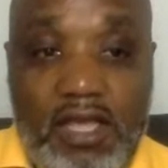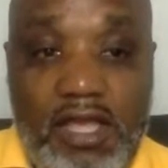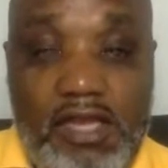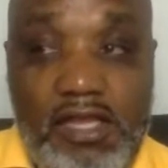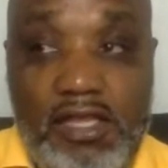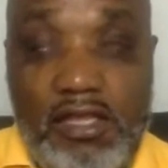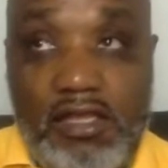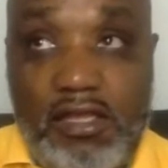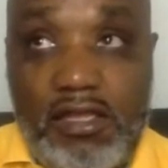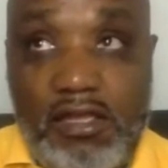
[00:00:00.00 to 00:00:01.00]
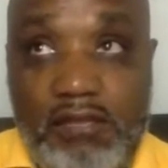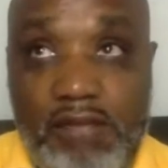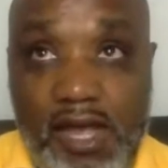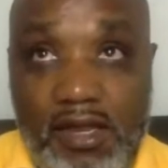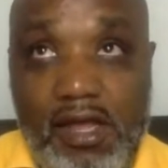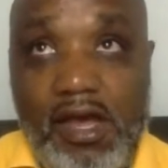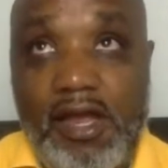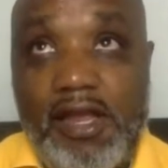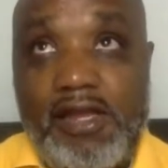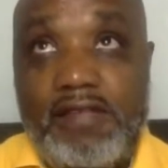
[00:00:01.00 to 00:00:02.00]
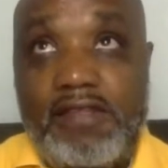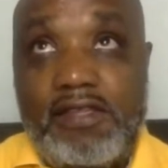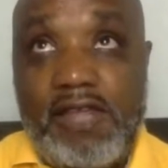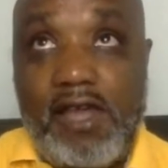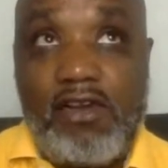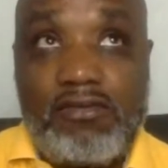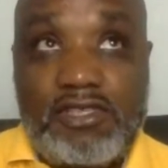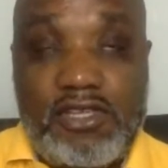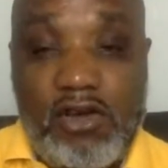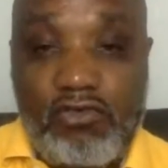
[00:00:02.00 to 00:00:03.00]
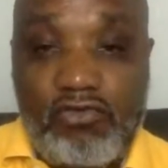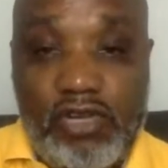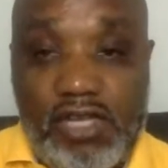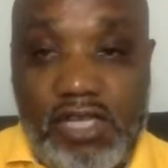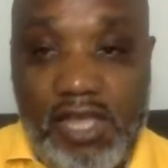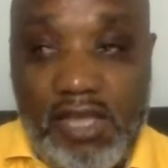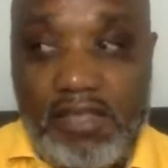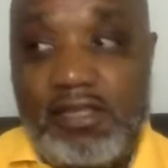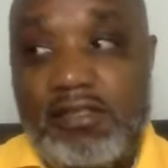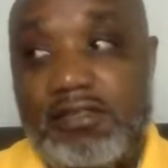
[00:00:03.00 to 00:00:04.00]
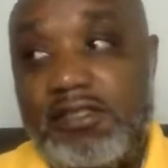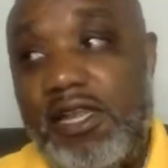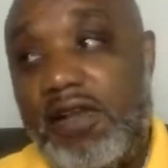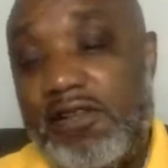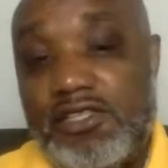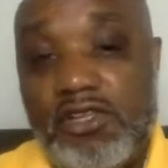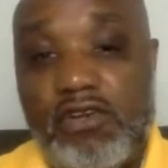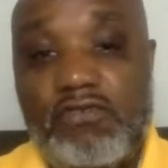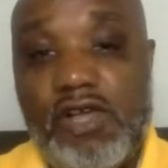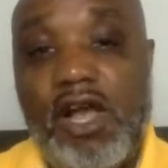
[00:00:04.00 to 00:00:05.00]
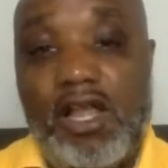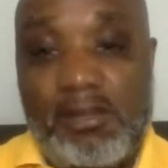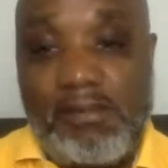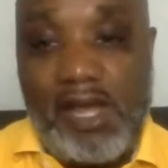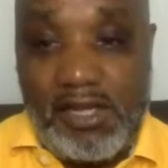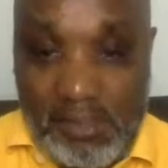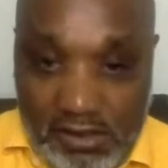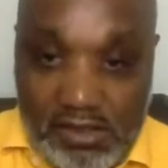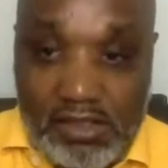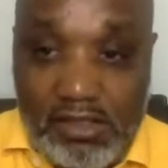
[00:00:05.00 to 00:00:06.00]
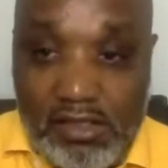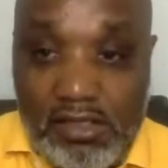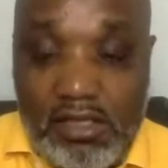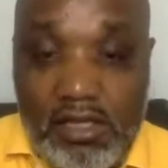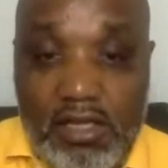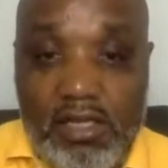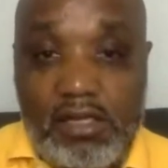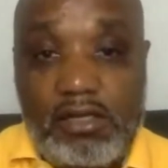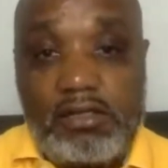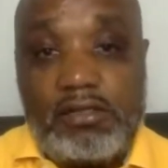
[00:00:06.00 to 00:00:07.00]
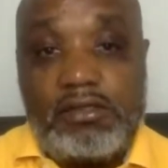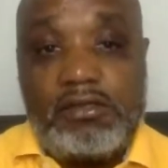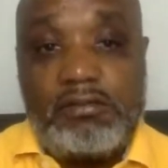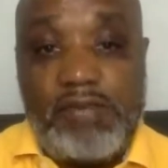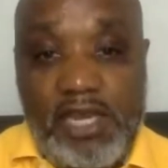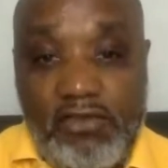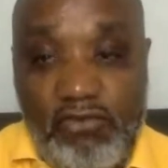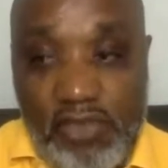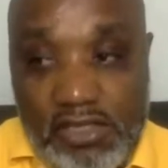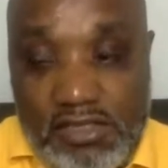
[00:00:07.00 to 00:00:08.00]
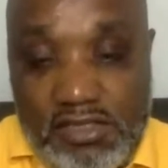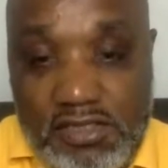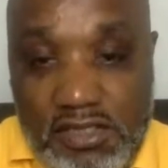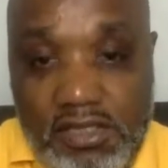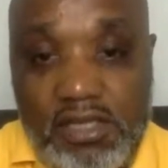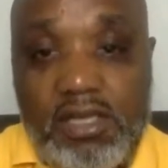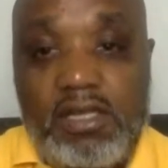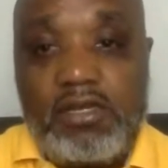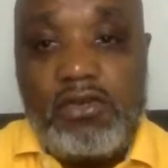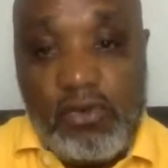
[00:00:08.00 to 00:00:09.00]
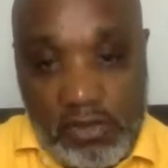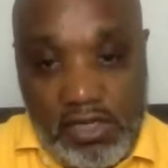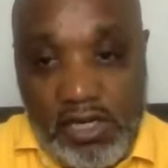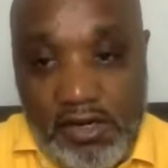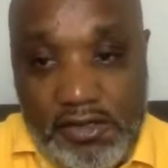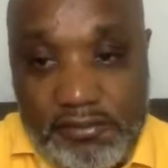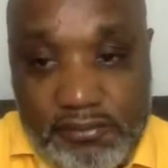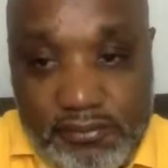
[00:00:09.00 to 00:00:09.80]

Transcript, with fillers: any bylaw anything that comes down for the cattle dairy stuff automatically, you know, benefits goat dairy.